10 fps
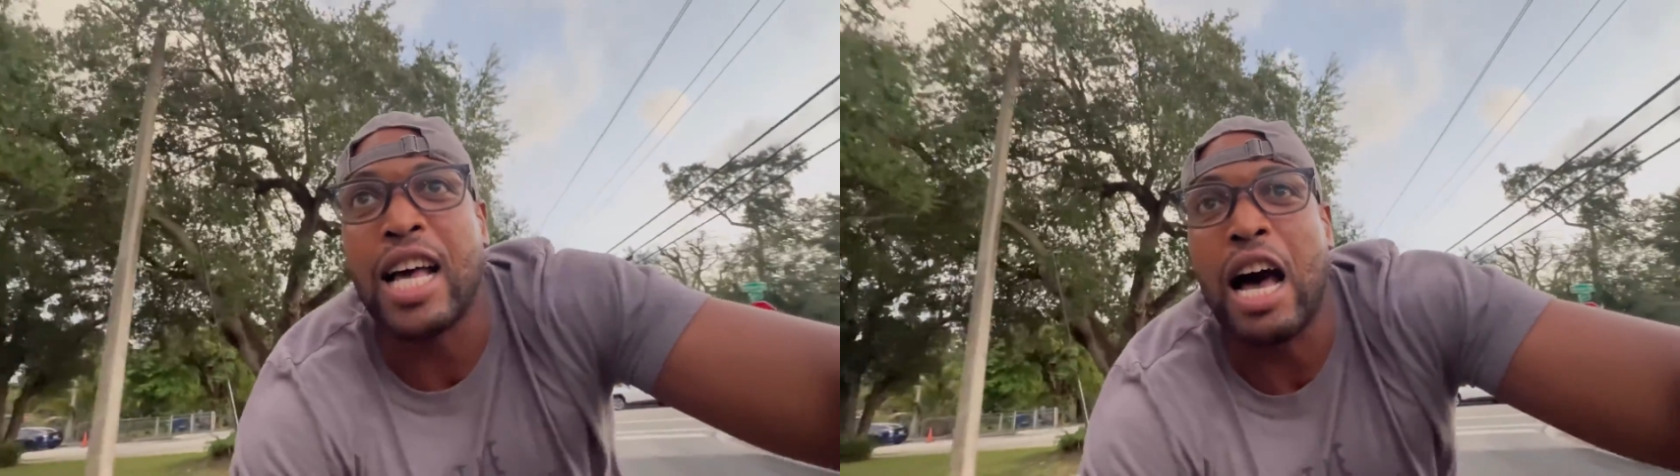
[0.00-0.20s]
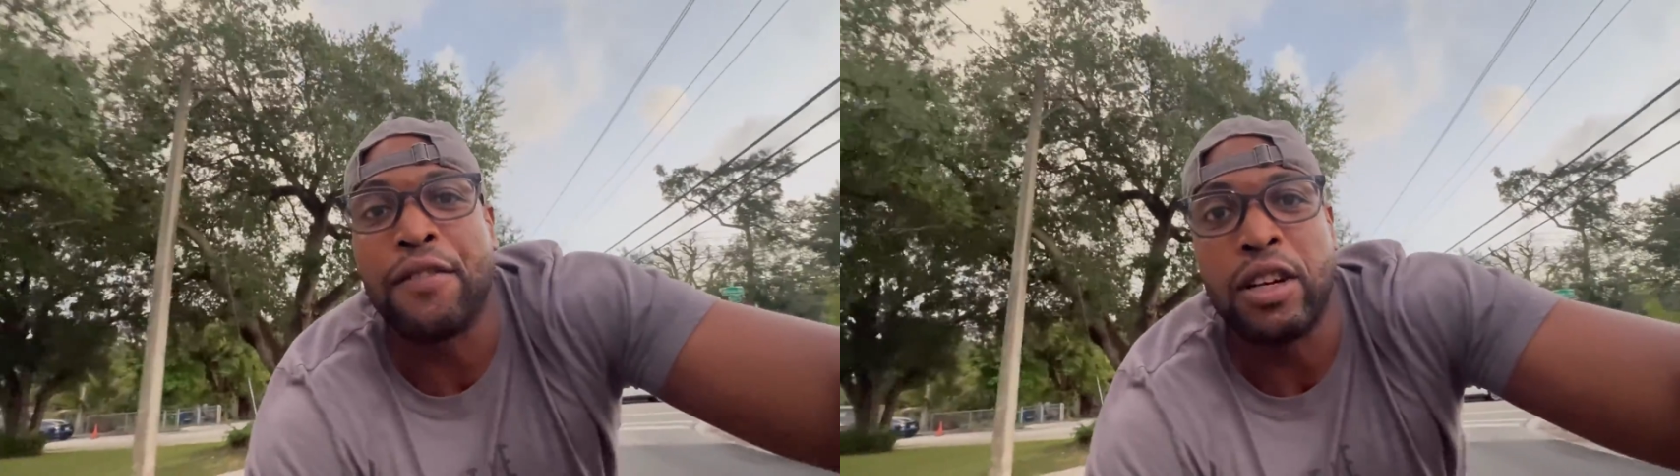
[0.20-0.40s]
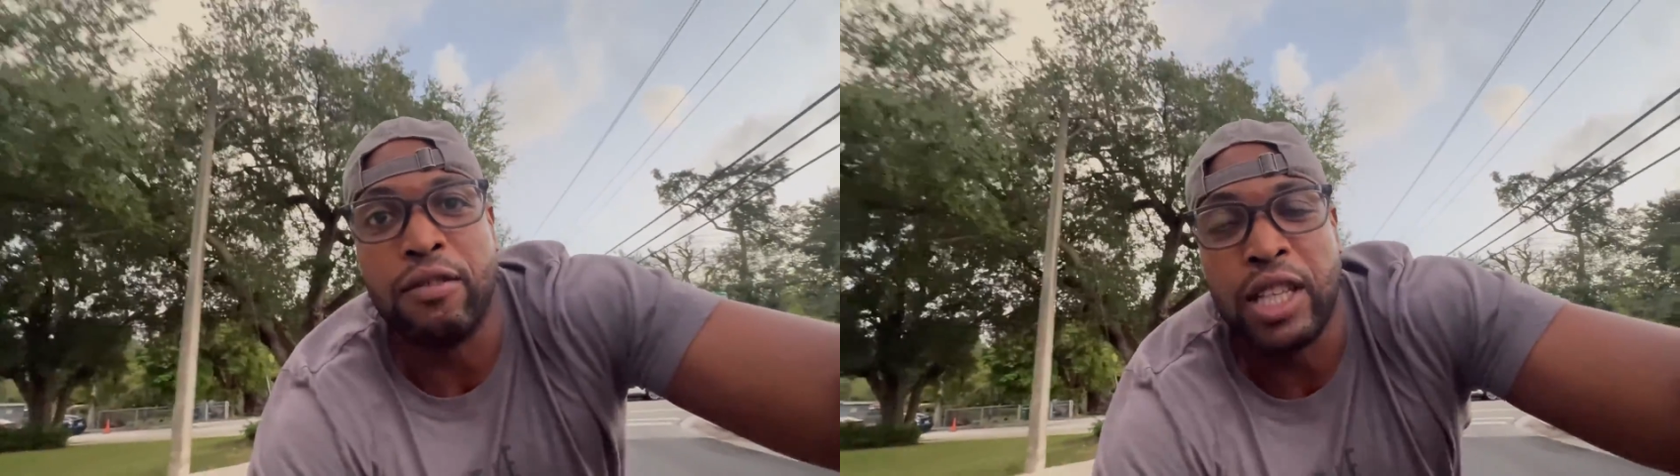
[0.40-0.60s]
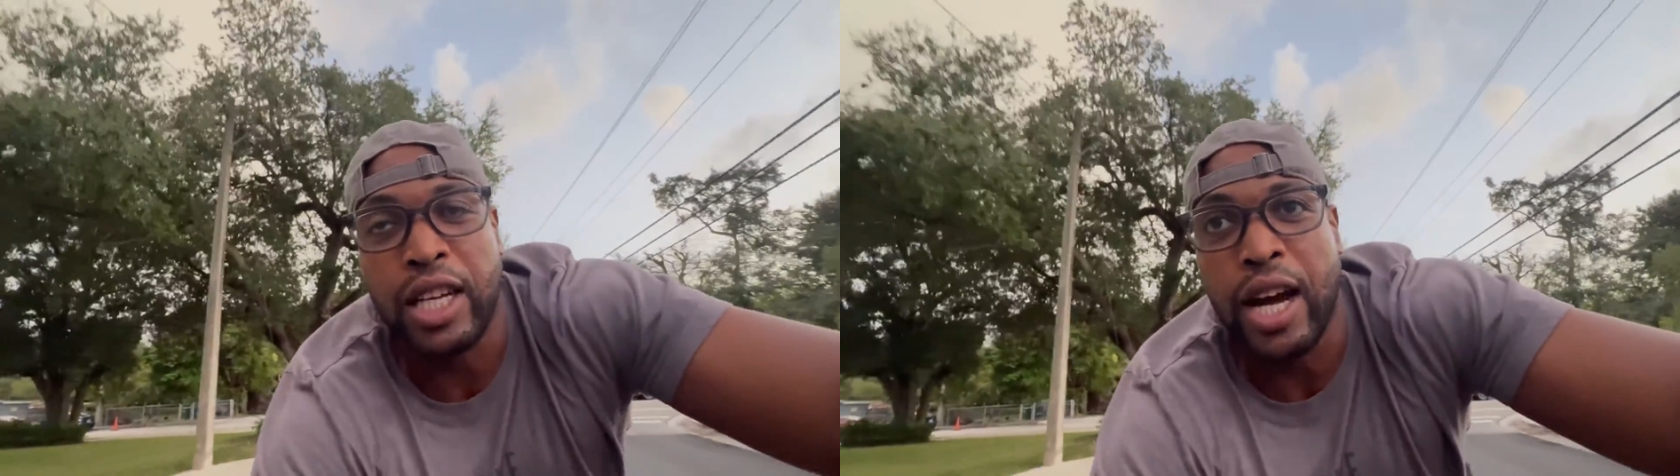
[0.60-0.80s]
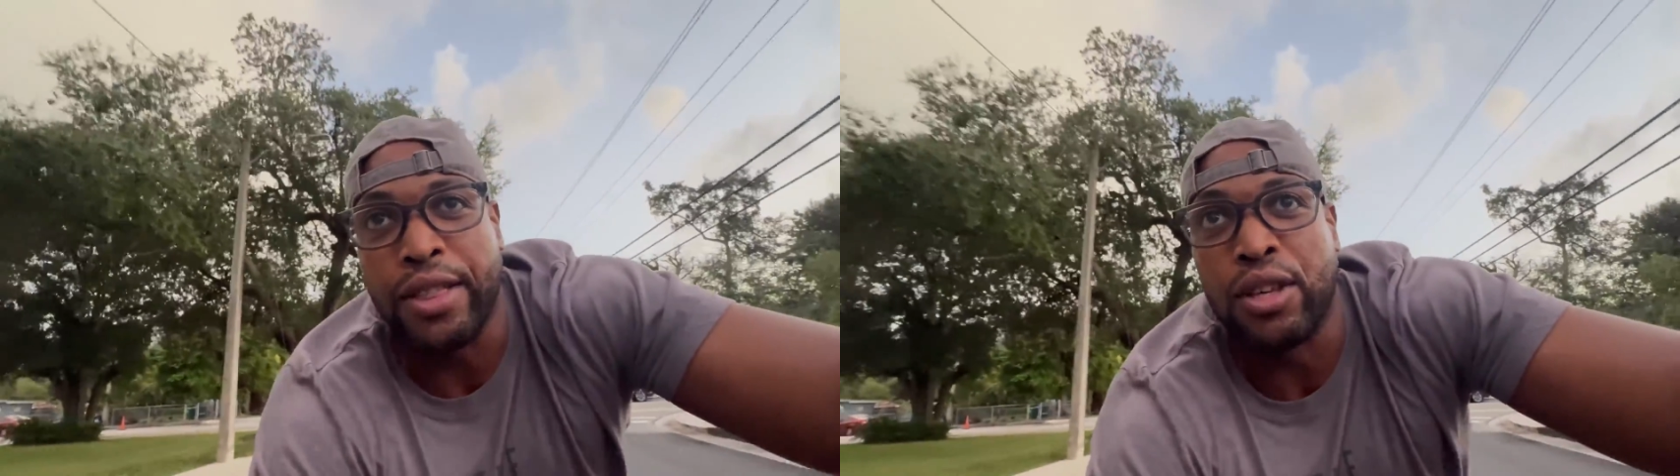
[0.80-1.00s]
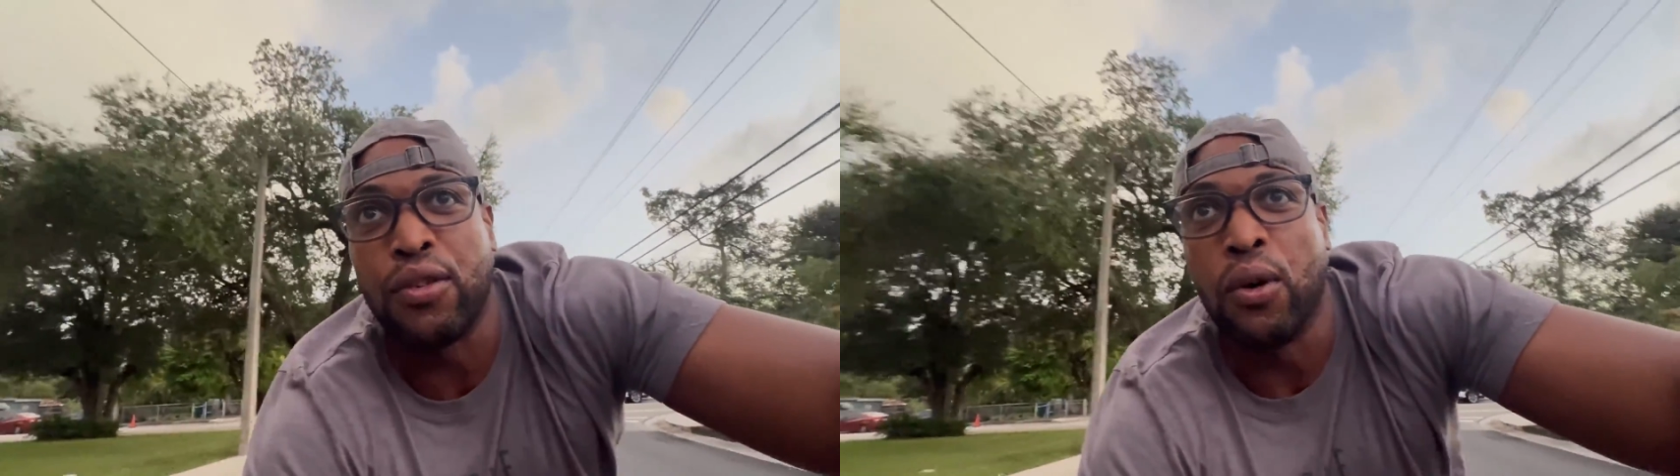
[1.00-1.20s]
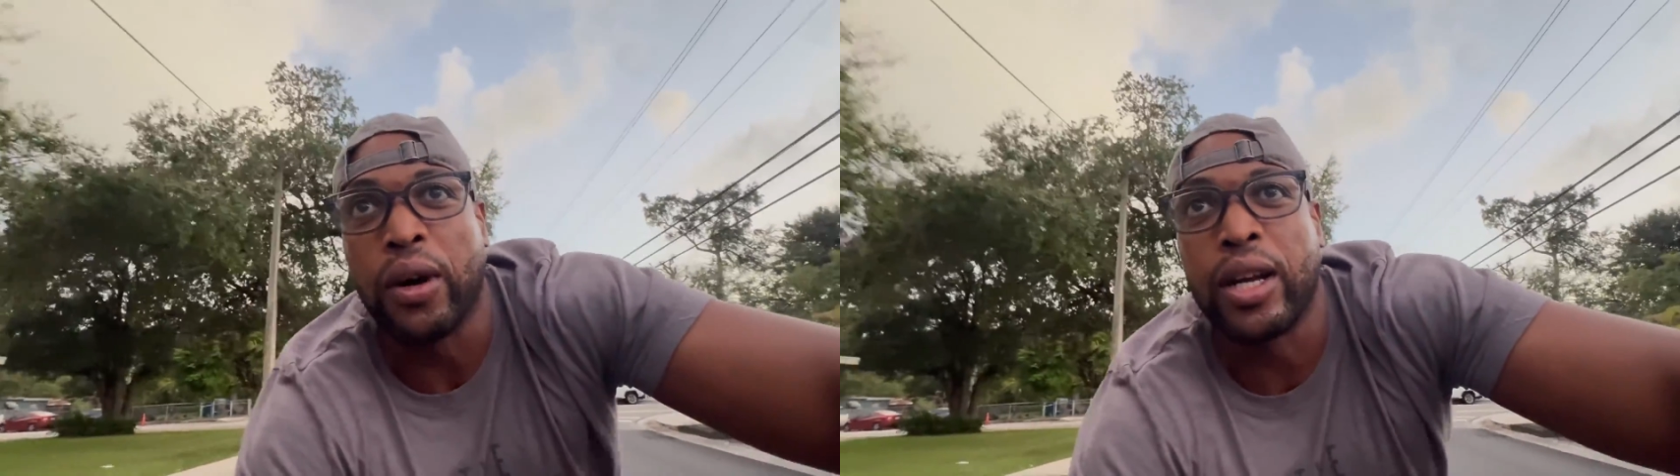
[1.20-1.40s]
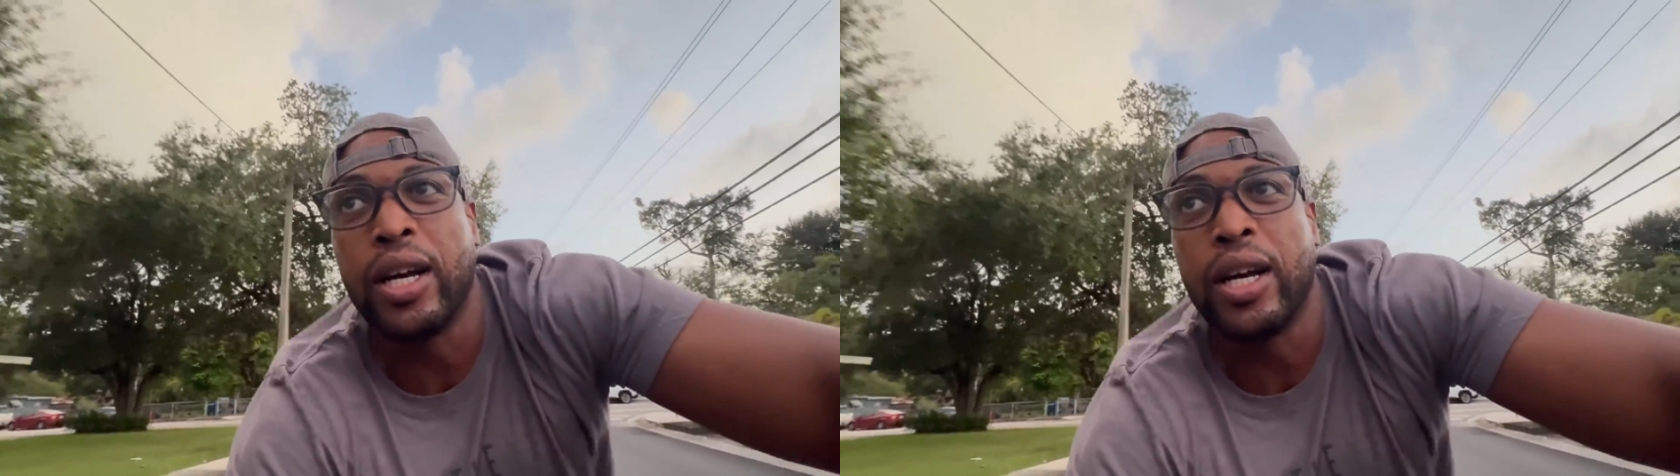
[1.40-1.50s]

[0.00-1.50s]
haven't really cut this fork.